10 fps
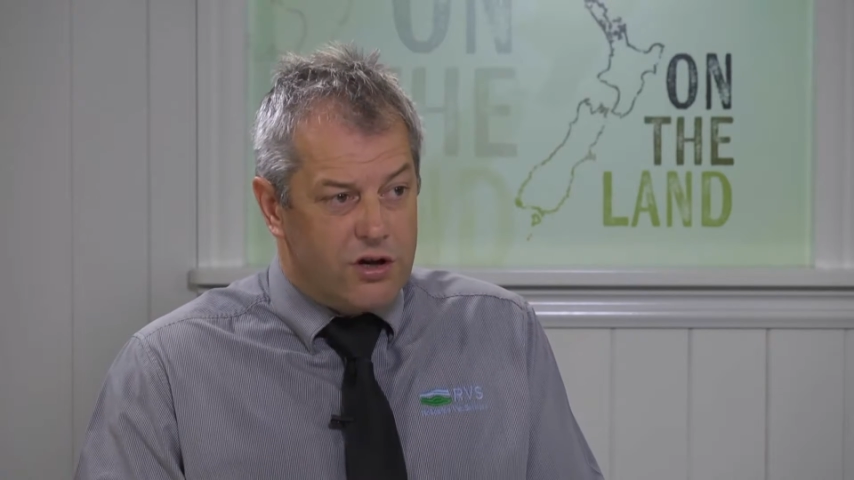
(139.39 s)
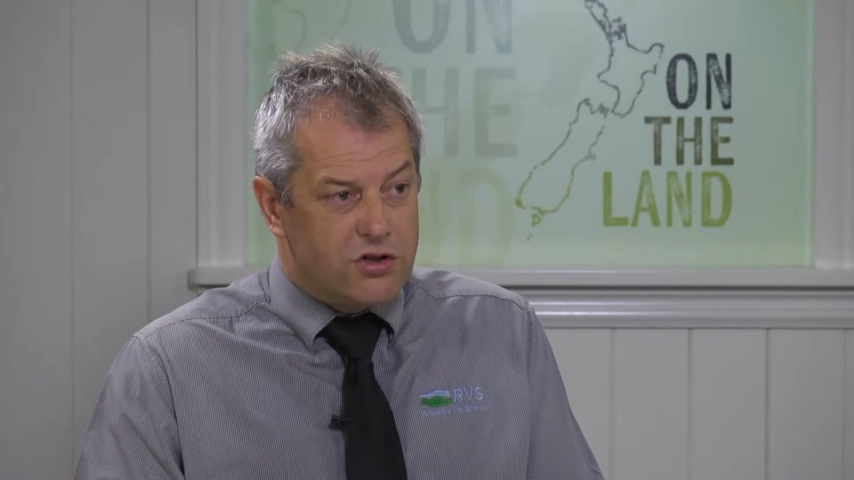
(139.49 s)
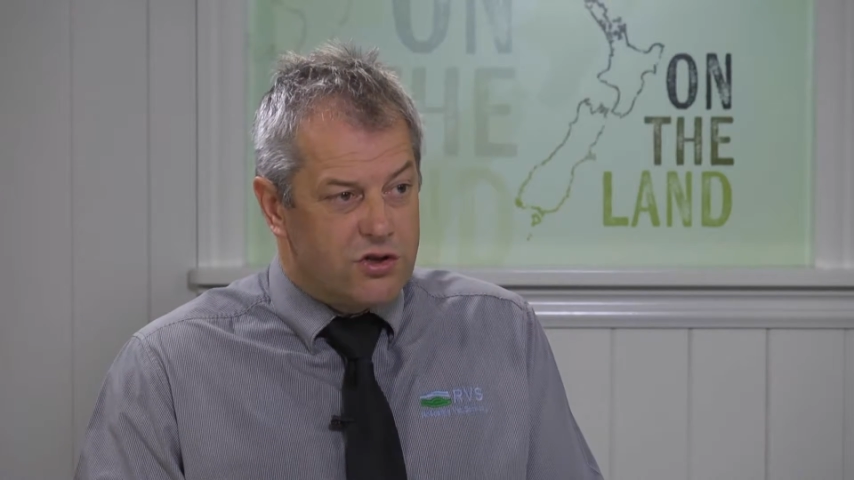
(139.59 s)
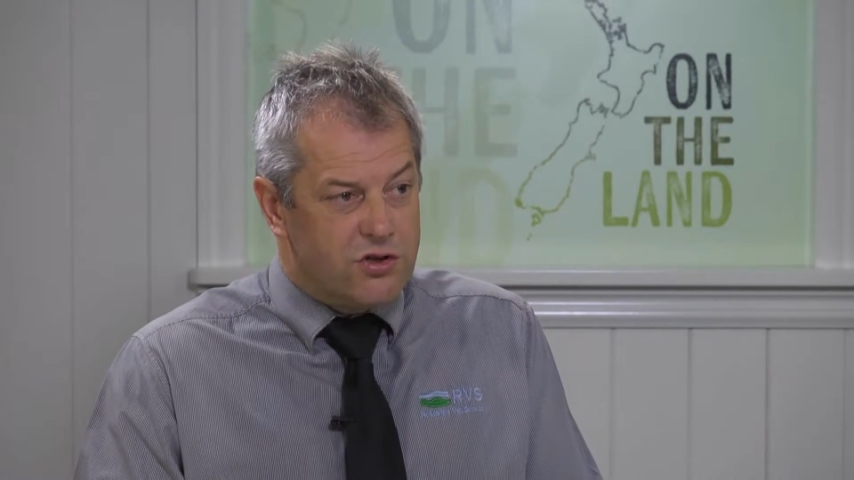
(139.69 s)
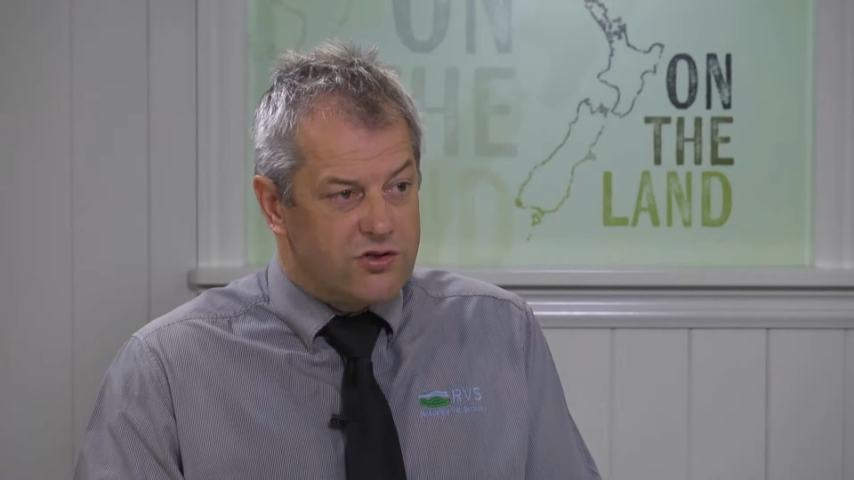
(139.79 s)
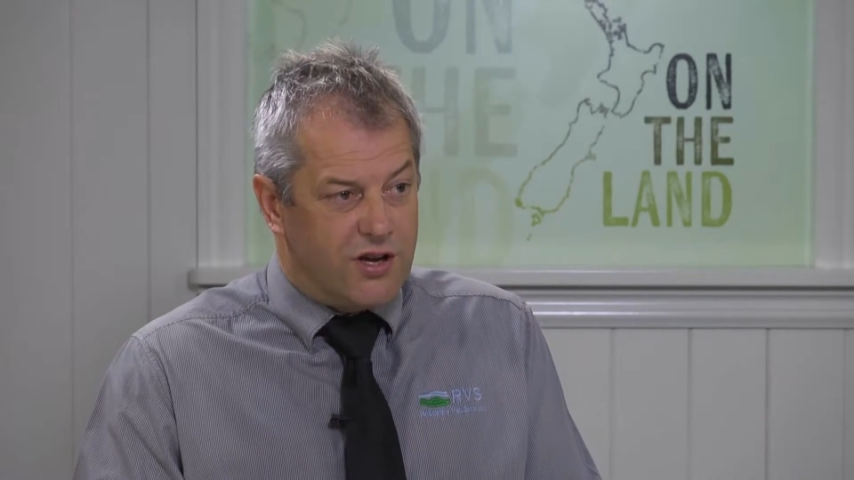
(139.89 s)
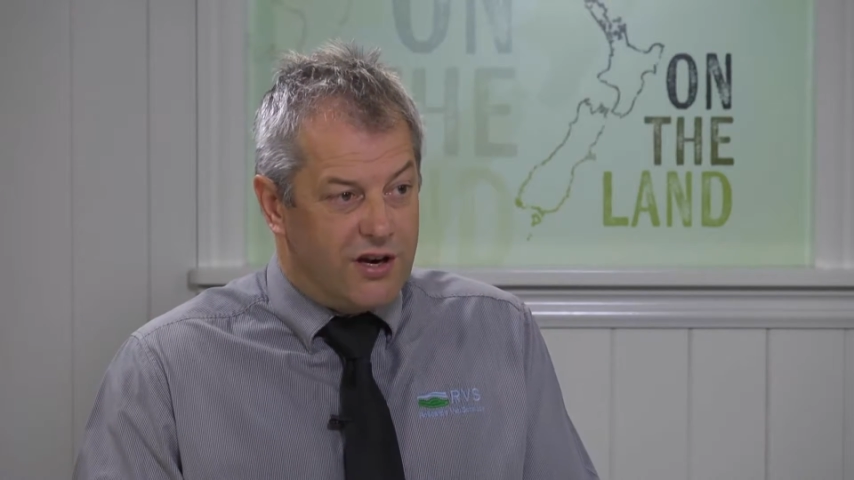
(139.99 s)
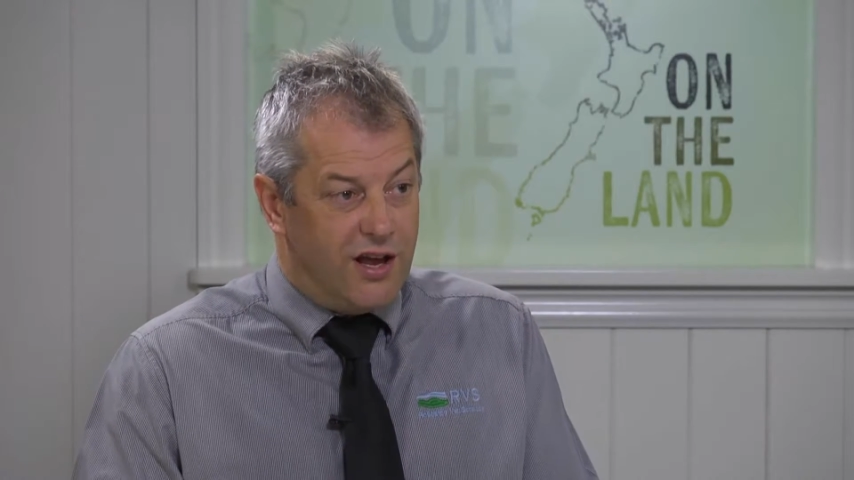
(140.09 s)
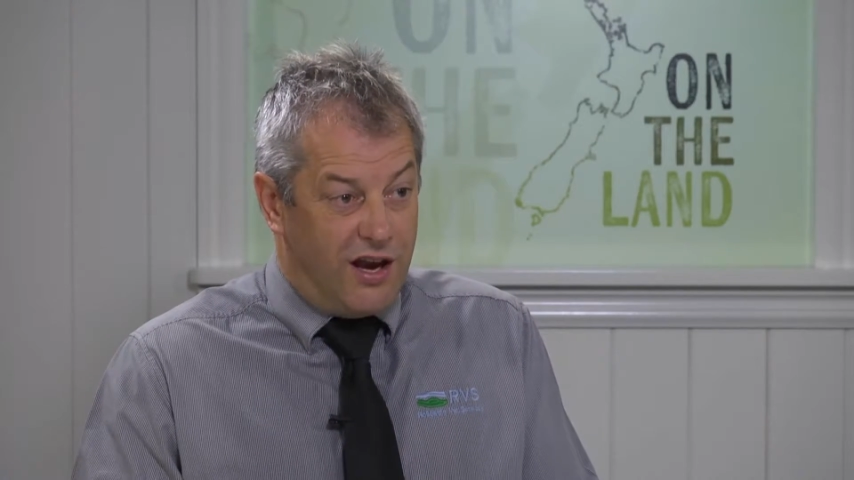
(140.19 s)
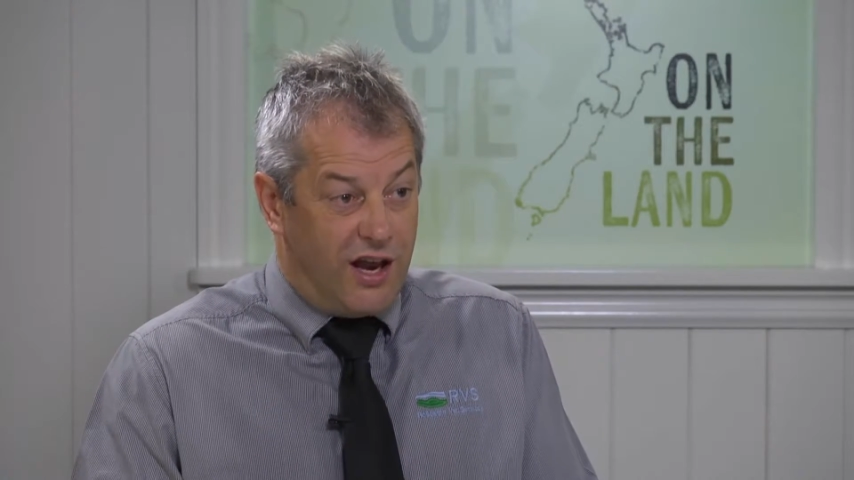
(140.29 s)
issues
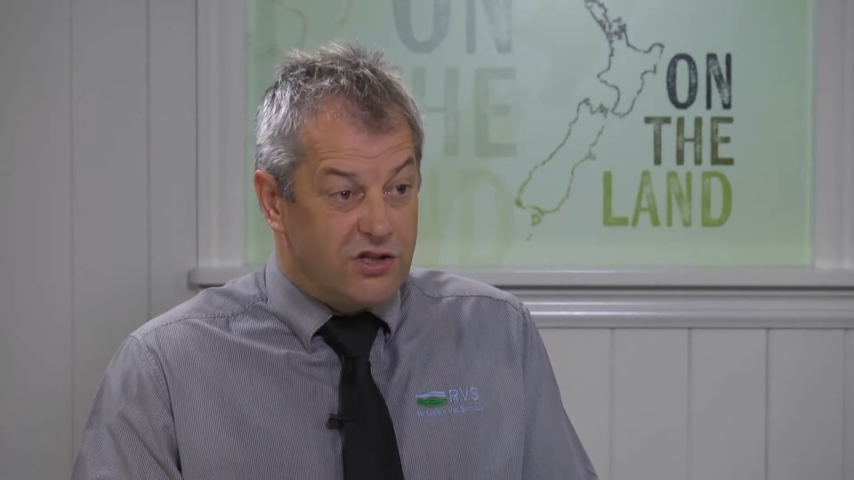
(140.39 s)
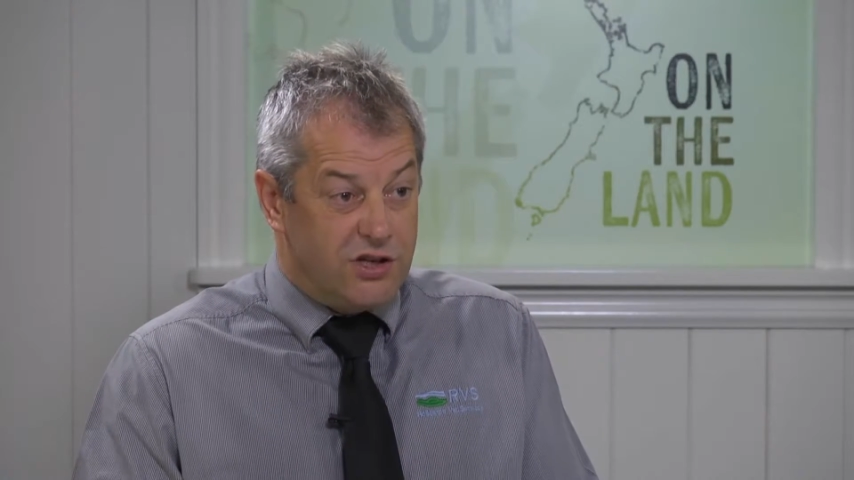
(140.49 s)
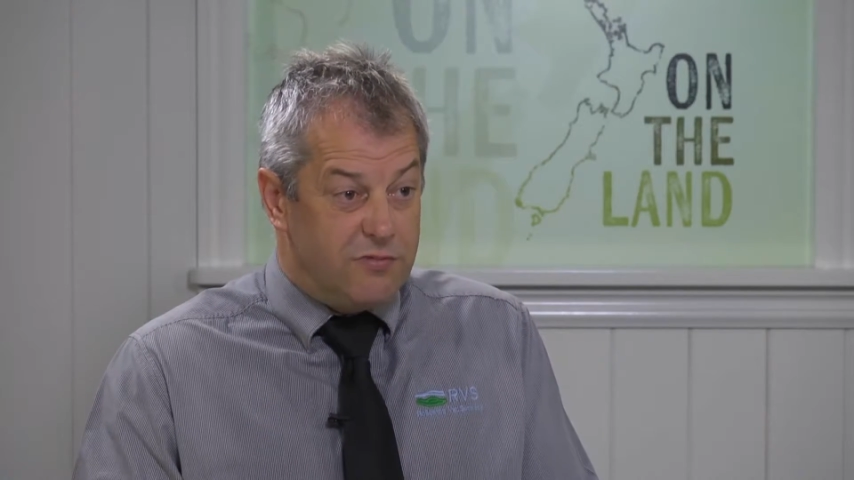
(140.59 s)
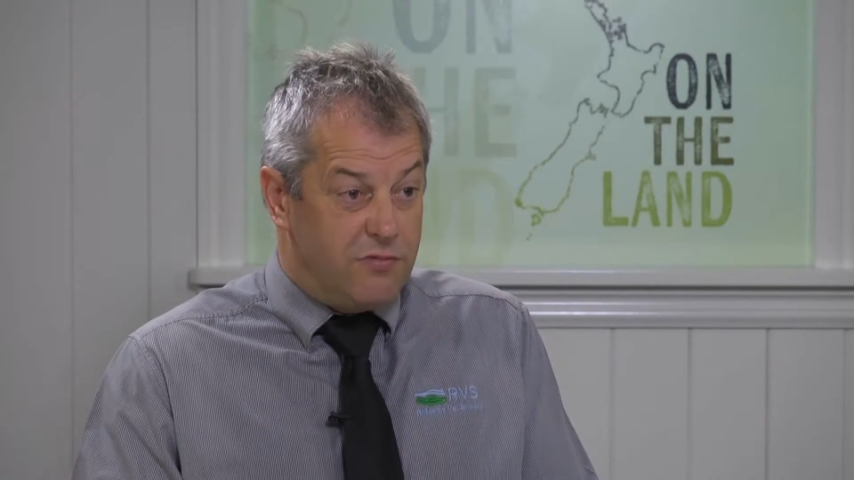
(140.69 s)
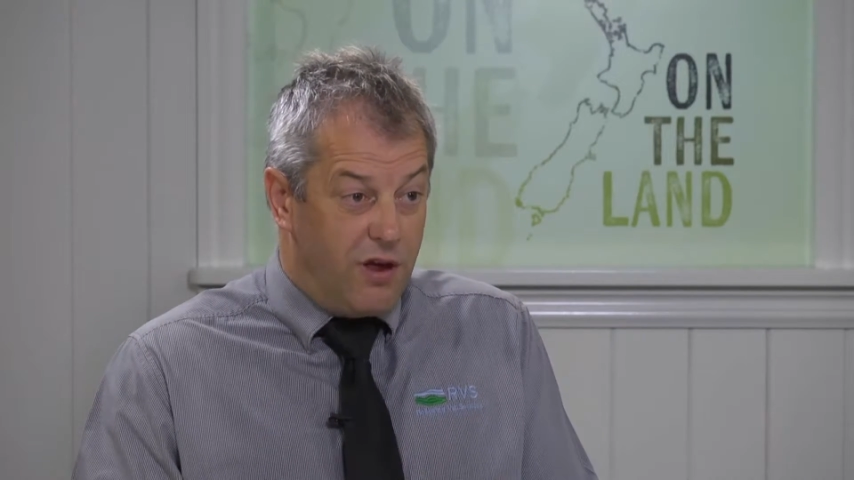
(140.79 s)
in actually